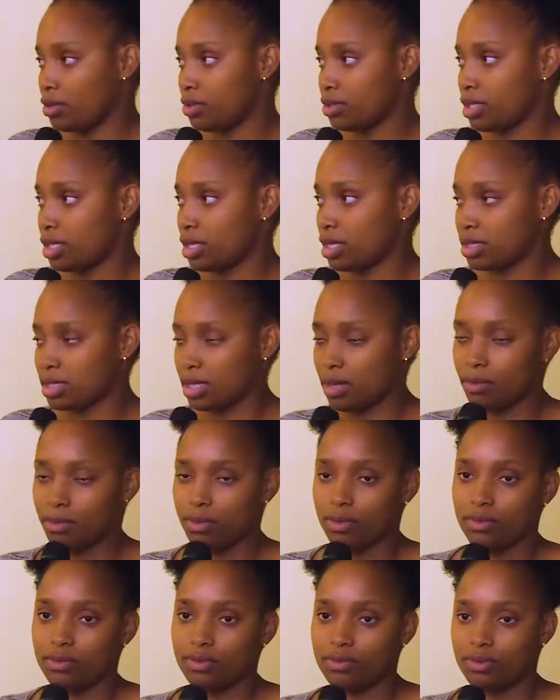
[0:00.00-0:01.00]
used an
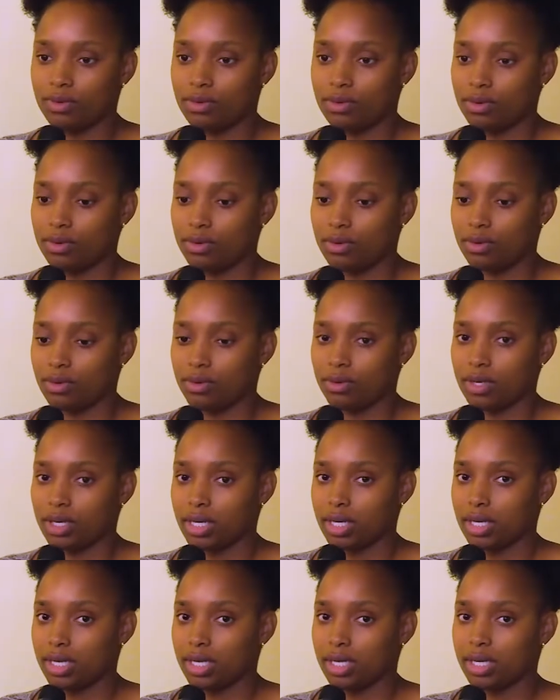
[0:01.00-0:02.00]
example for
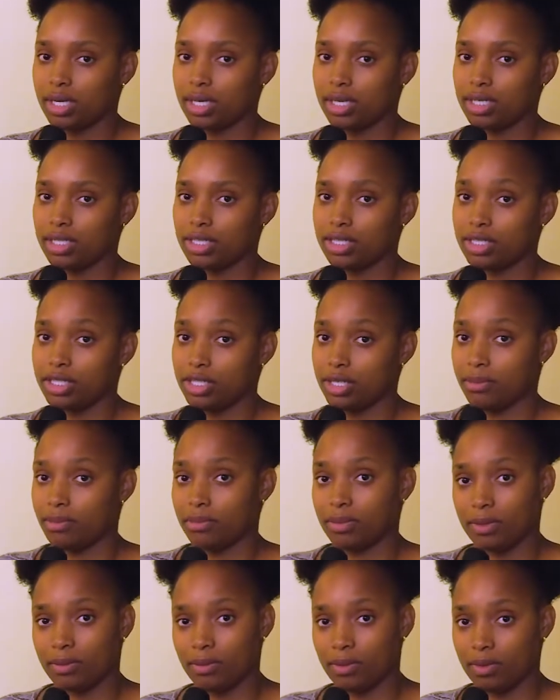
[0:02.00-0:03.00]
gym
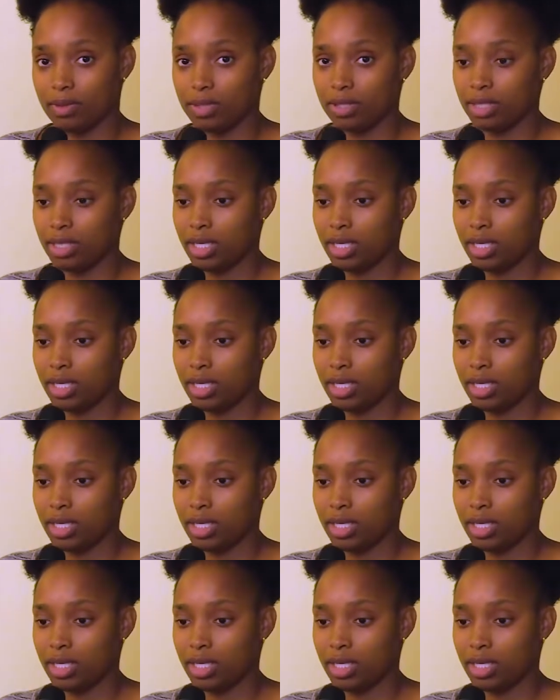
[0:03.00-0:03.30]
people.